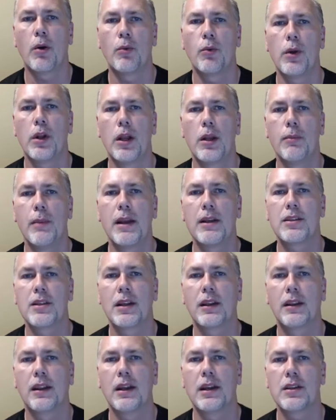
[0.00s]
really
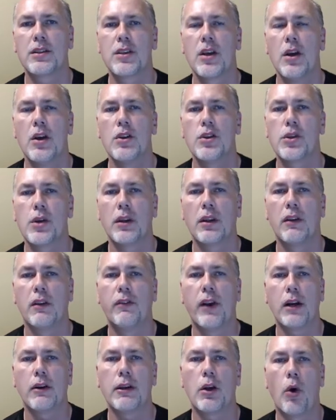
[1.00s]
amazing things. So at the
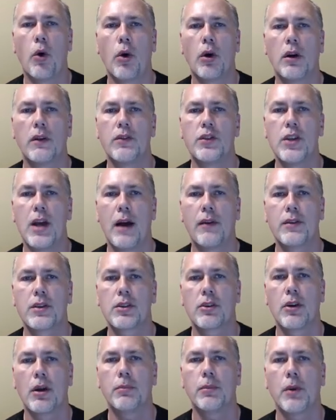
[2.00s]
very core of
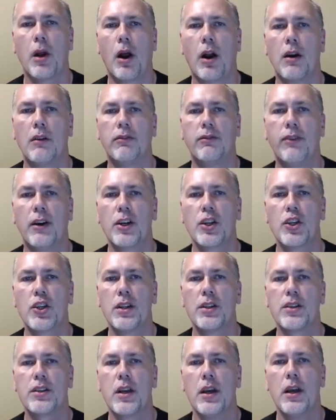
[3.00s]
JavaScript are
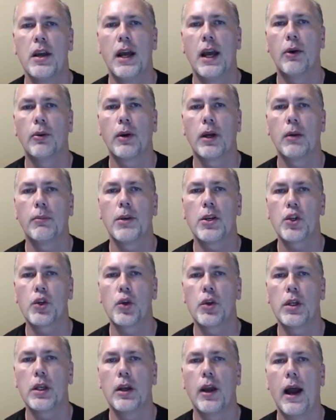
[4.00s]
functions, and we're going to be
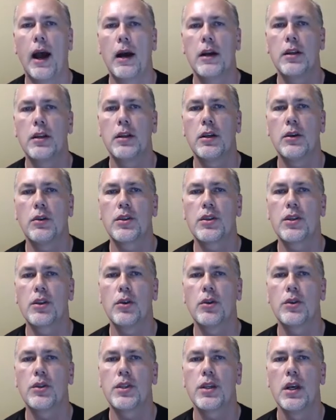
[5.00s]
showing you how to use
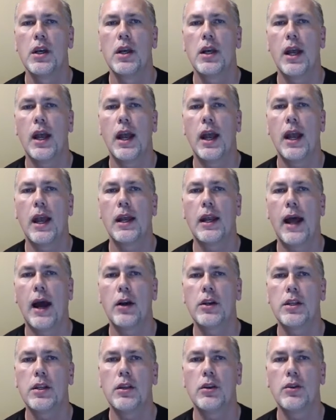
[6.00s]
those and how
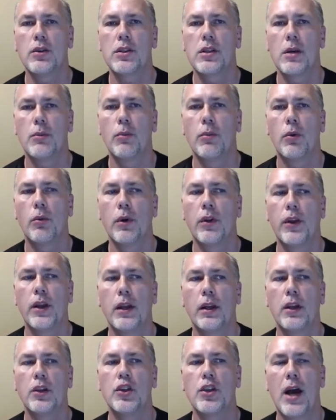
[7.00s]
to use them
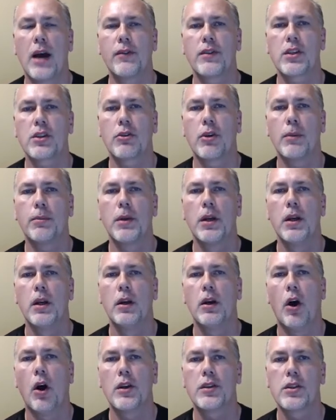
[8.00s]
within JavaScript.
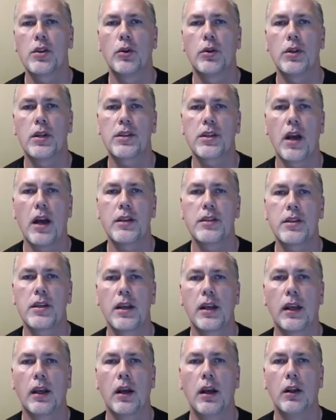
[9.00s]
Also
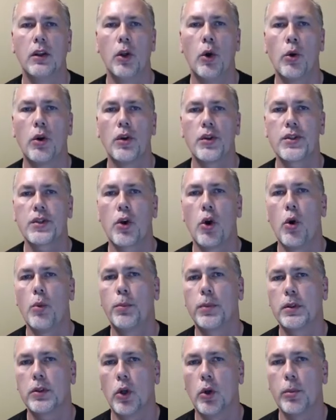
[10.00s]
discussing local
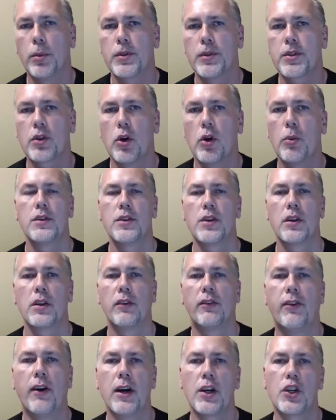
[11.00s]
scope, global scope. So the
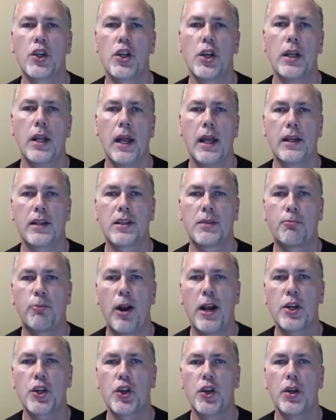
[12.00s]
function
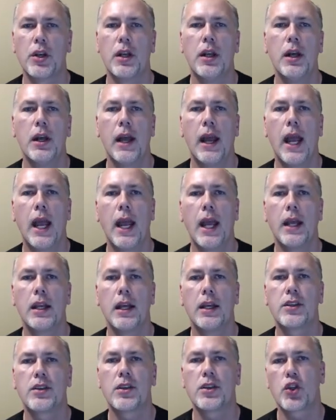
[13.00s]
expression, and
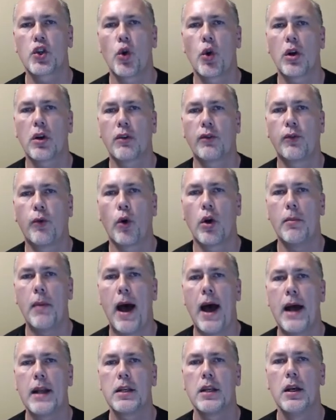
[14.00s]
it's a shorter
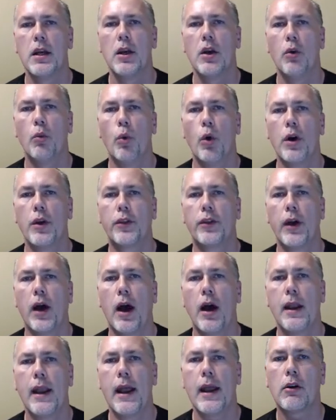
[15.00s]
format with
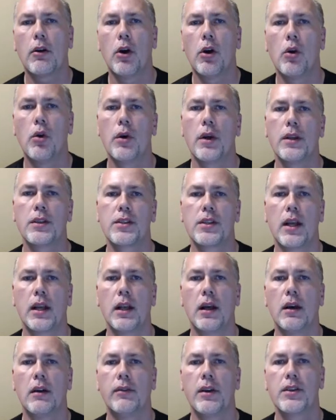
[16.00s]
an arrow instead
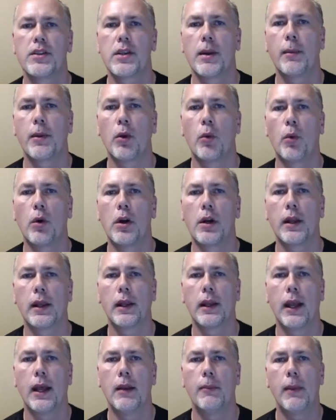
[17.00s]
of some of the
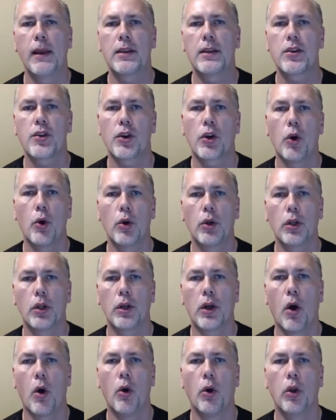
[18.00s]
wording, and it makes your code
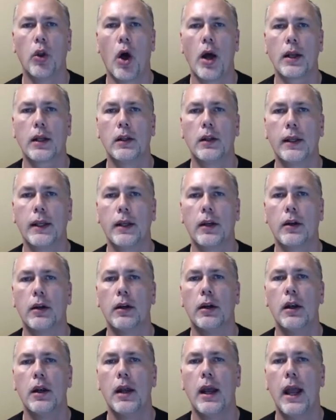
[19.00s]
look a whole lot cleaner
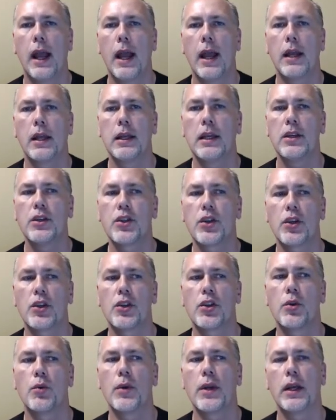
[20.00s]
and easier
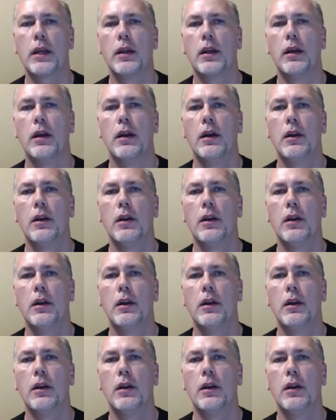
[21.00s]
to read.